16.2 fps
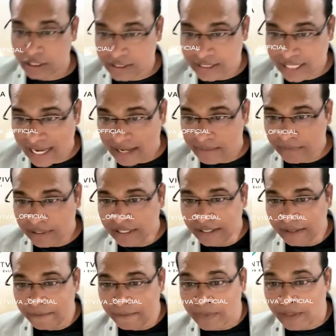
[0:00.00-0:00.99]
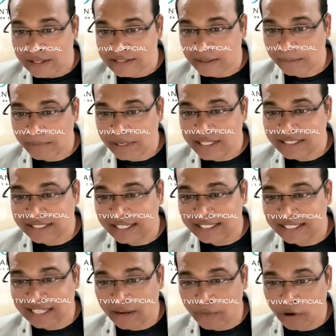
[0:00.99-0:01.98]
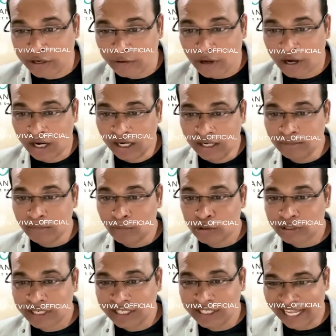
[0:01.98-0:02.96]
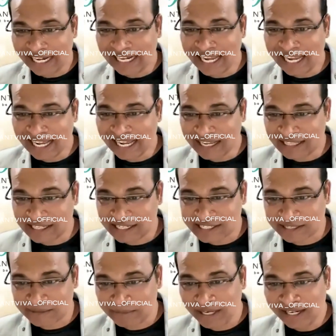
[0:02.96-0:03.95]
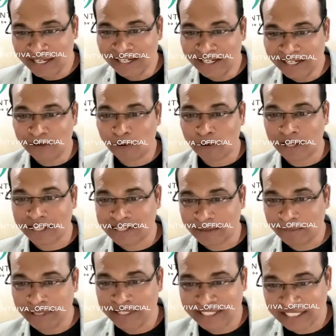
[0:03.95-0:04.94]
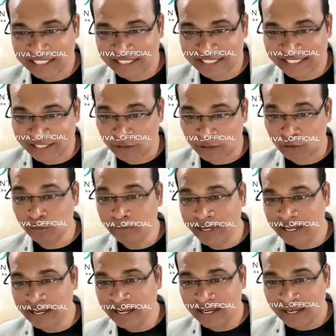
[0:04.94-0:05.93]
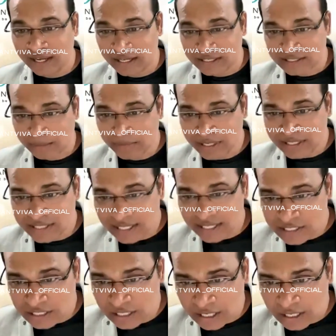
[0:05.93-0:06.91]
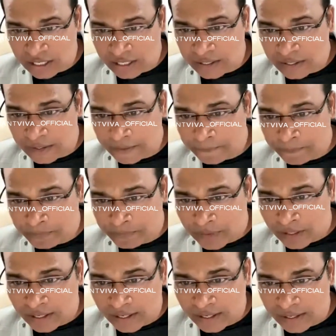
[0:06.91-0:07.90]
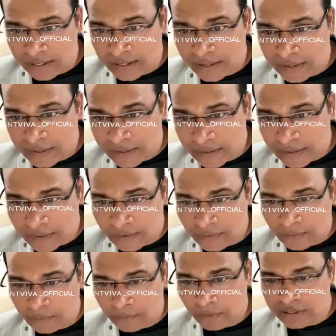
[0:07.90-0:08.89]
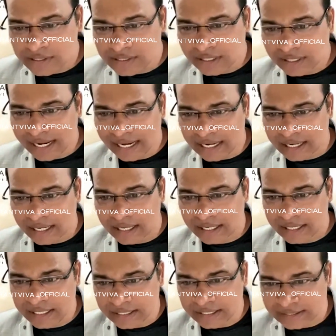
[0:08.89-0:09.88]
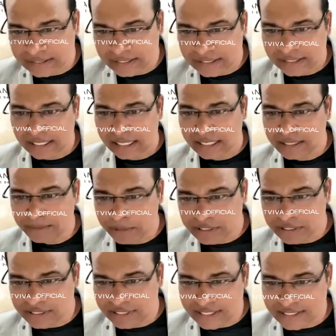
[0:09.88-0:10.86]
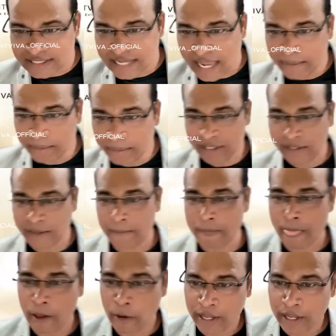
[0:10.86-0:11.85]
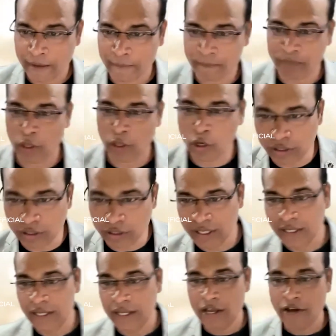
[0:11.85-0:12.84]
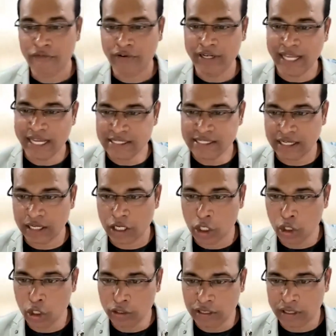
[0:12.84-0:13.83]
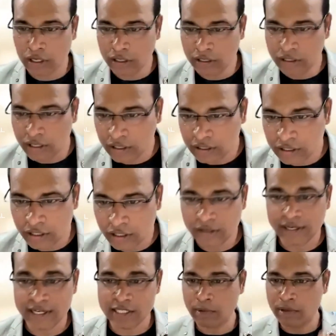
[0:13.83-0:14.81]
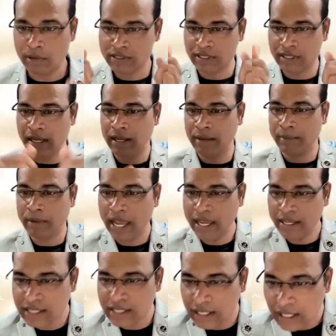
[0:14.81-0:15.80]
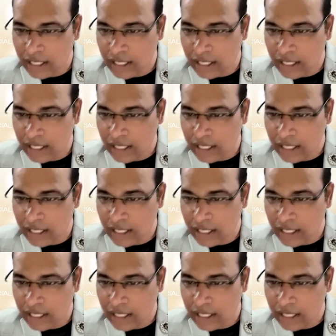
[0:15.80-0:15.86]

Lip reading: diamond. Somebody says, I want to earn more than 10 lakh, that's a millionaire. Okay, somebody says ruby. Somebody says, what is the rank? Yes, another person says diamond. Okay, good, fantastic, good response, guys.